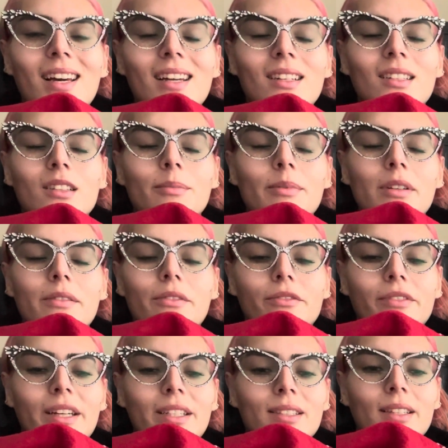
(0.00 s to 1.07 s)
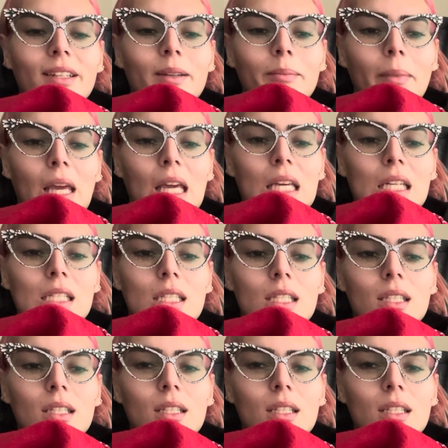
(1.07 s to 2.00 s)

had a little bit of the rice that I made.